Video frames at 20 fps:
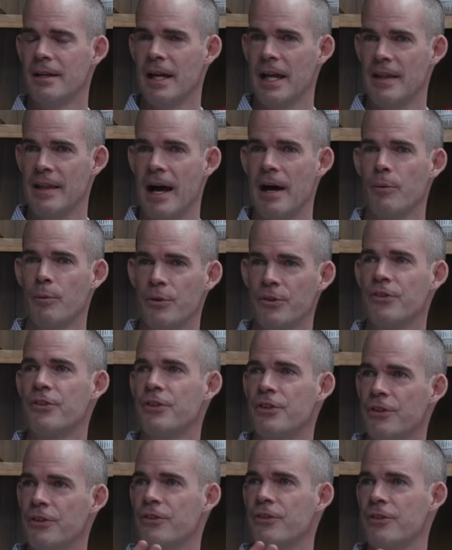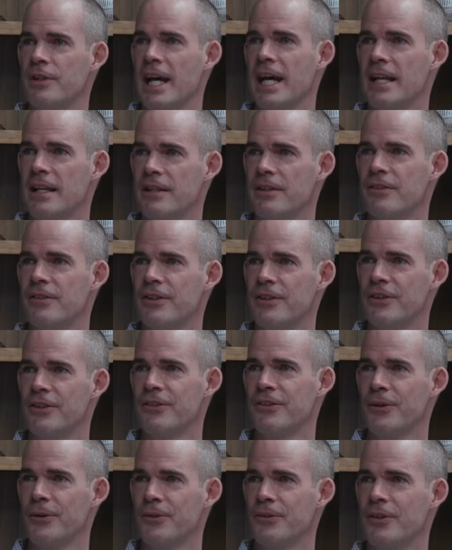And that is the
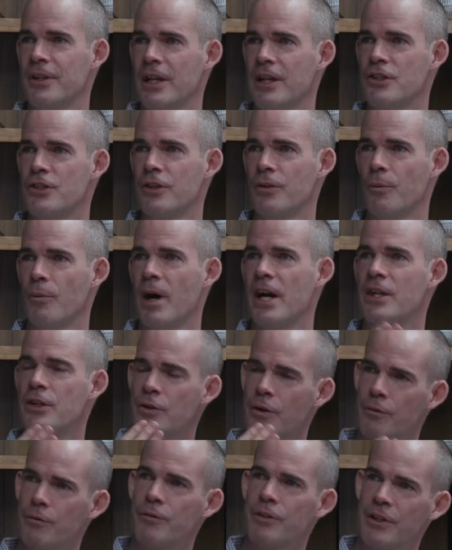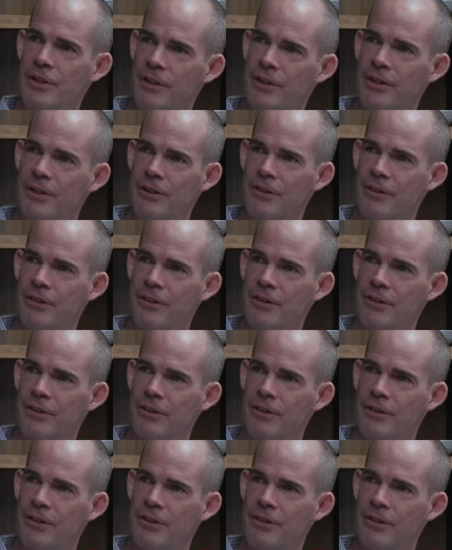dissociation. Why you don't feel it